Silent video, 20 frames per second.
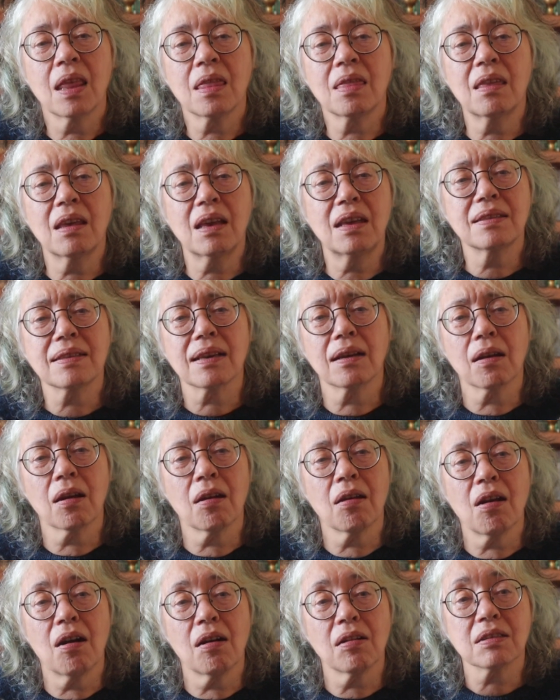These are
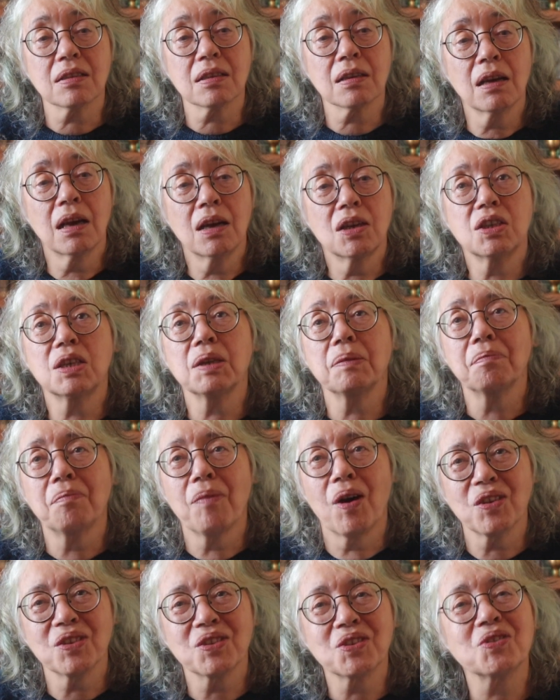not
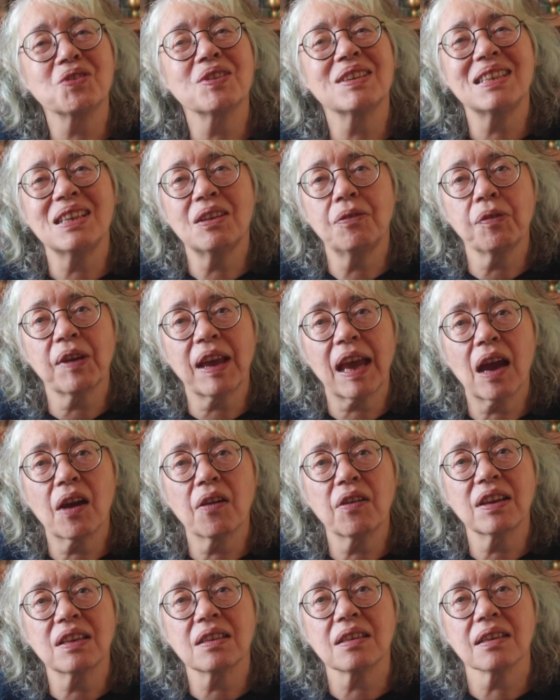demonstrative
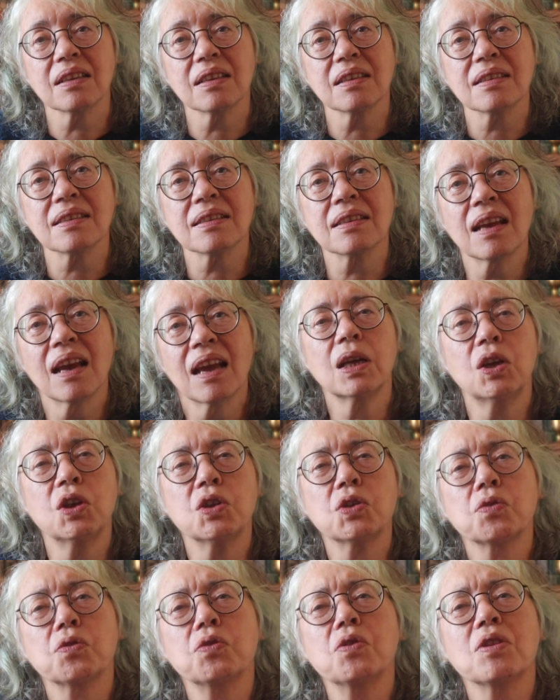characters. It
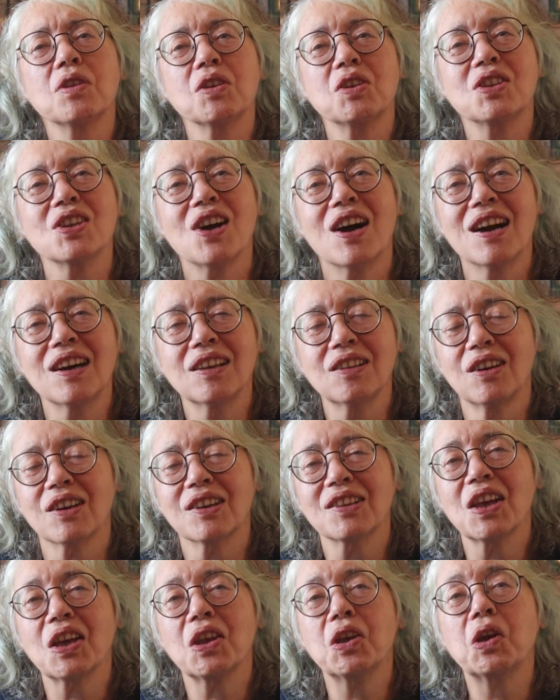is through the
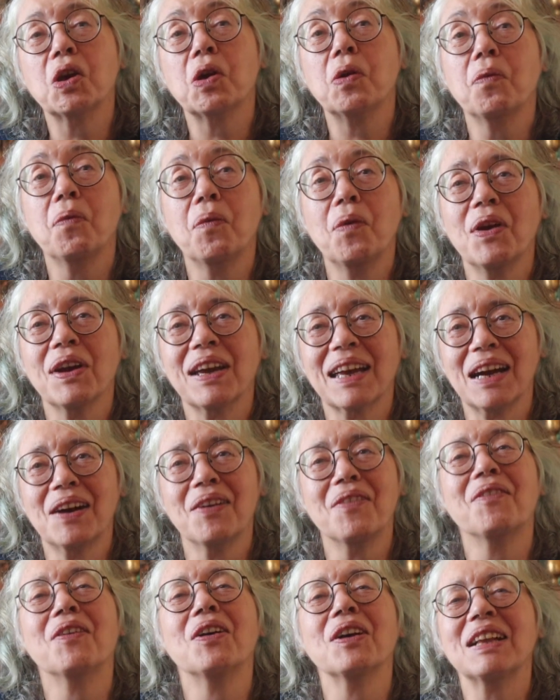dialogue that you can work
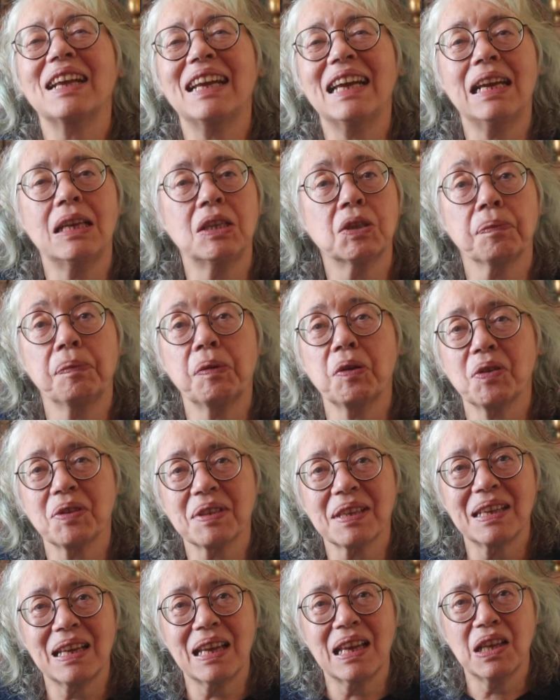out what each
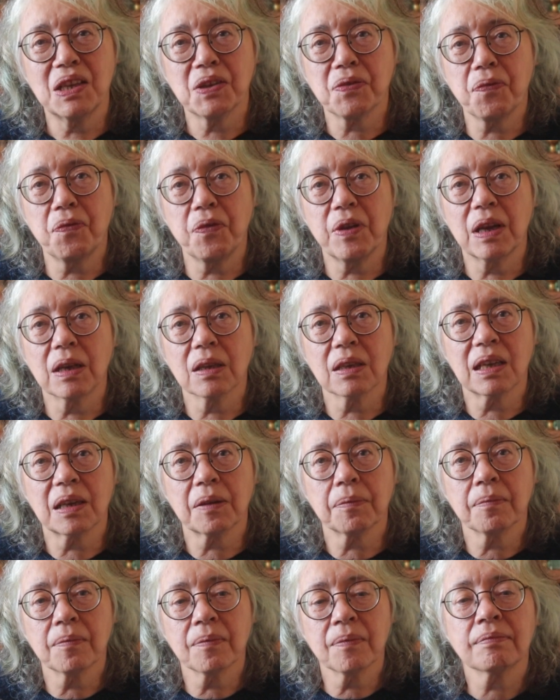person is feeling.